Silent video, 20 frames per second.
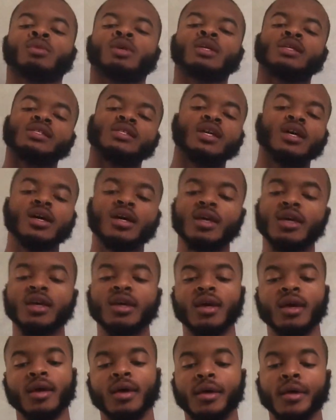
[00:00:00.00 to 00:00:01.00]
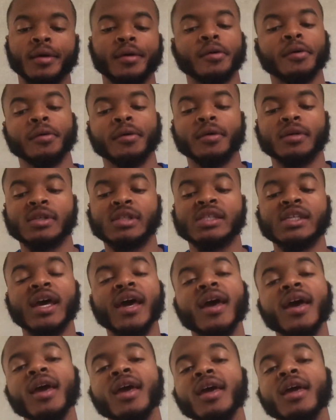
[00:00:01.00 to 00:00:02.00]
Kentucky,
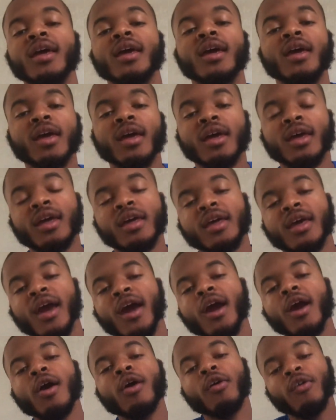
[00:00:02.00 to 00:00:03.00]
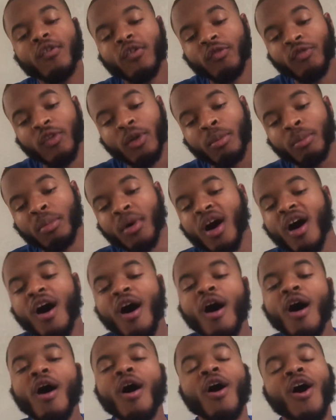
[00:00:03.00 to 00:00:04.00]
take care of the
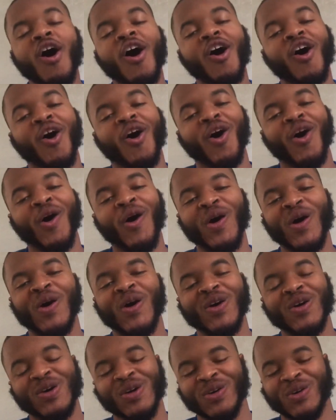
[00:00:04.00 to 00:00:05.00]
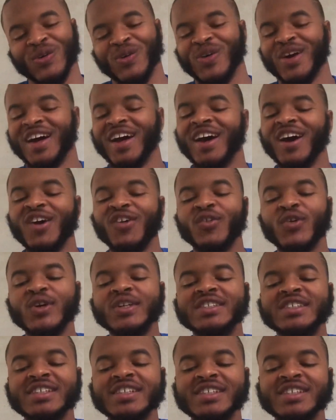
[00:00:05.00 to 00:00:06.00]
ball.
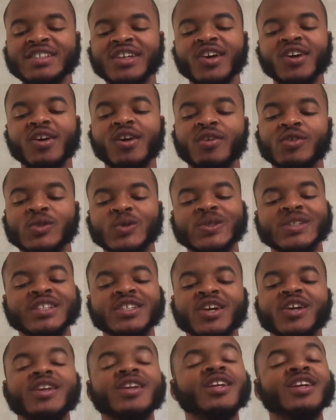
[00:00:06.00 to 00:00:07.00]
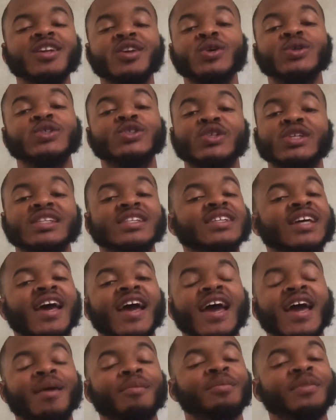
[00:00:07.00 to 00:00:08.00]
14 turnovers will certainly lose you this
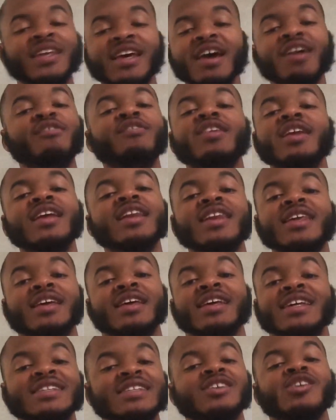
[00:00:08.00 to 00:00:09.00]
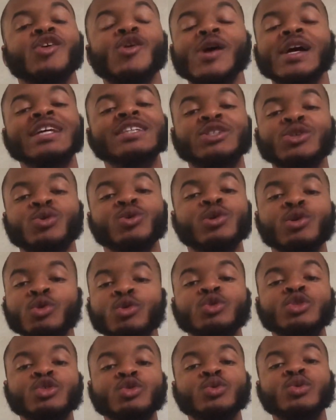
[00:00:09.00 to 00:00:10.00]
game. Definitely. It's going to
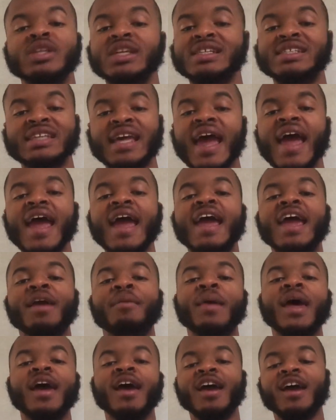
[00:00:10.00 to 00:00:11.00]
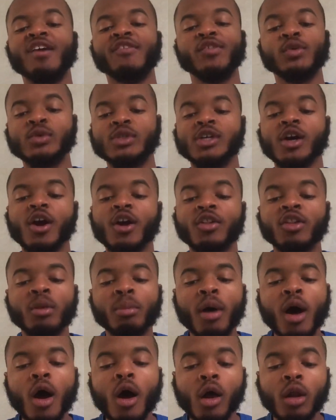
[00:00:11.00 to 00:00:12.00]
lose you this game if you turn
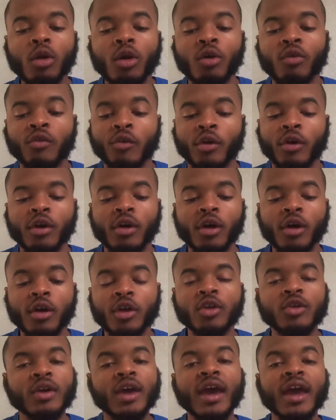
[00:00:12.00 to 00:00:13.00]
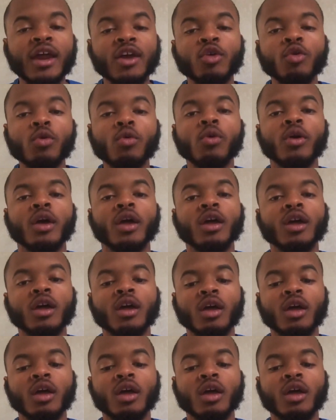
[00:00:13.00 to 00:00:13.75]
the ball over. You can't do it.